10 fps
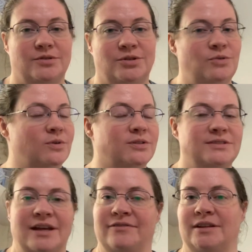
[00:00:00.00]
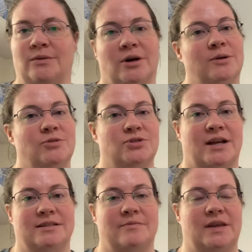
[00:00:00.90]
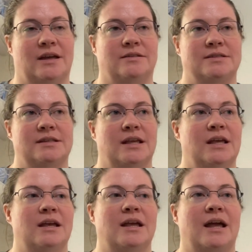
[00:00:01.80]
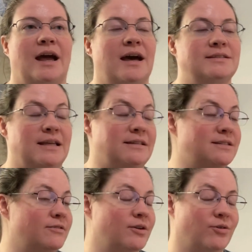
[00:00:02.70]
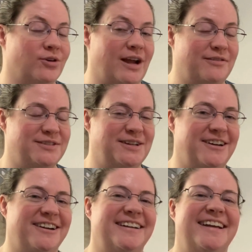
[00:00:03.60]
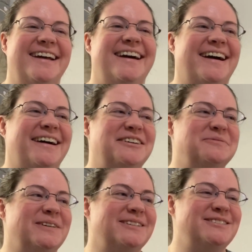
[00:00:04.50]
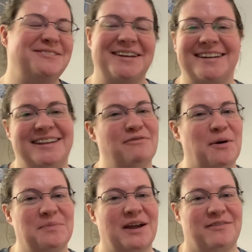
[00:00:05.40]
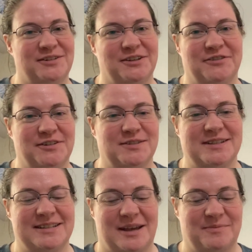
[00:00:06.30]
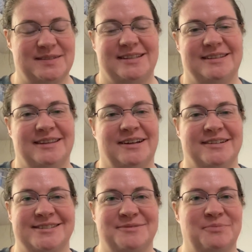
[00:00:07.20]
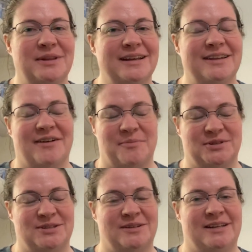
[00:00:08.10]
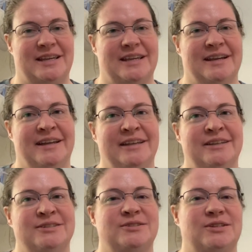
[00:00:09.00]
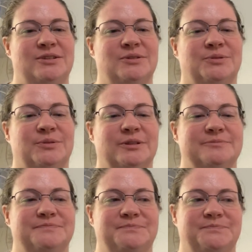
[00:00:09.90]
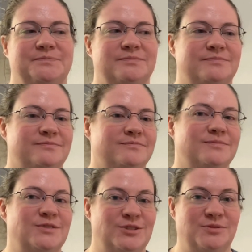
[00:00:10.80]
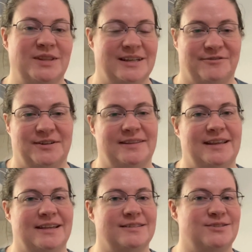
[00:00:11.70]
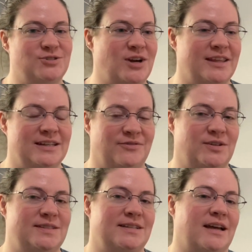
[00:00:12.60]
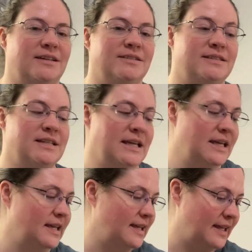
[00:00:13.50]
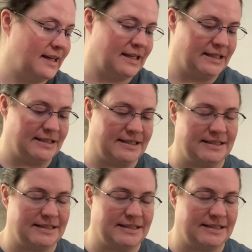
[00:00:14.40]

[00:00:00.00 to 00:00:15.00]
you are definitely welcome to try something else. As a serial crafter, do not give up after your first attempt. There's plenty of opportunity to do the different things, try the different styles. And,